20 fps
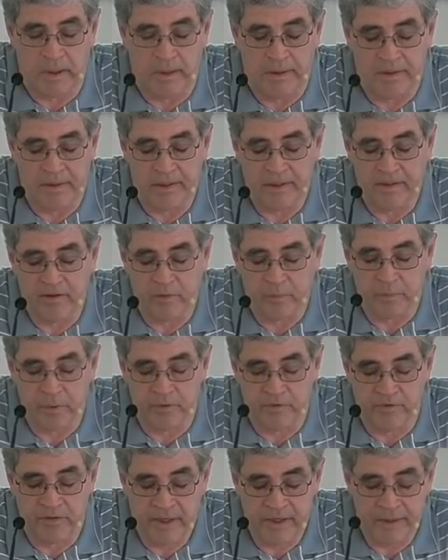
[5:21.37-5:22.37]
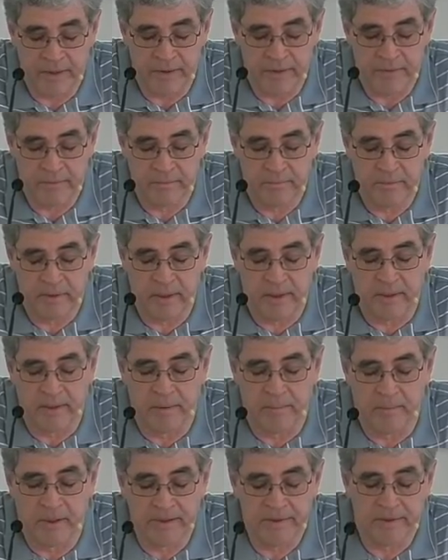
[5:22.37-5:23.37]
Edith Pervetti,
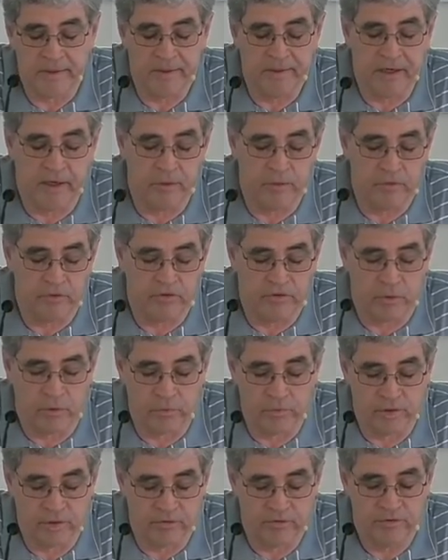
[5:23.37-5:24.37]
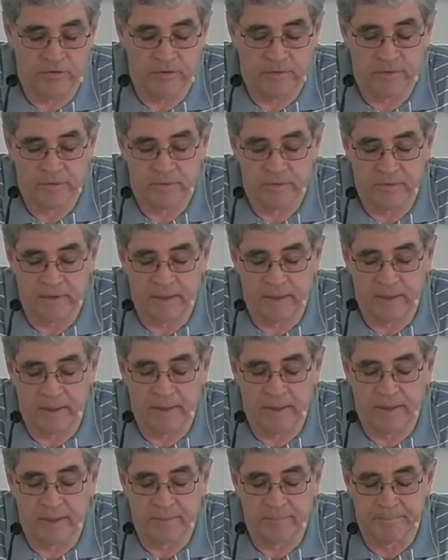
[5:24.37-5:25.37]
Mike and Carol Shirtliff.
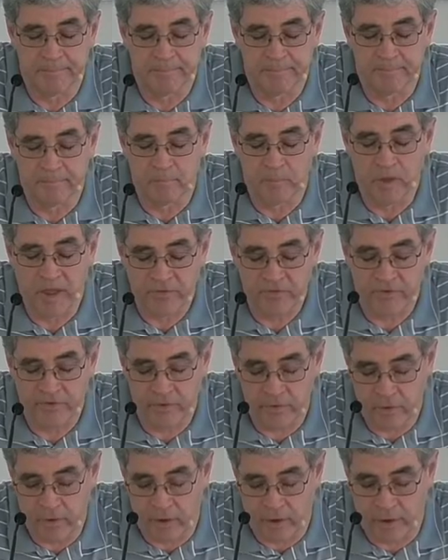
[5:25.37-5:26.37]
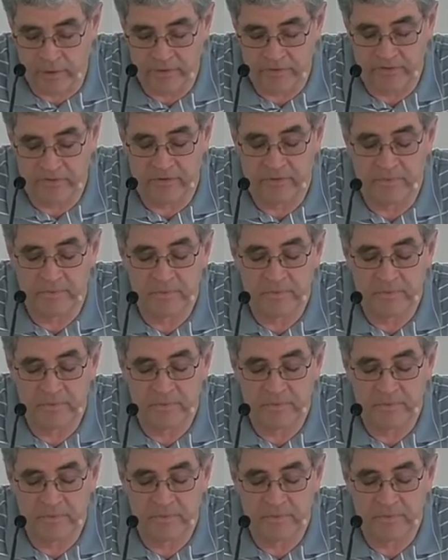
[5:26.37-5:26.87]
Bless their hearts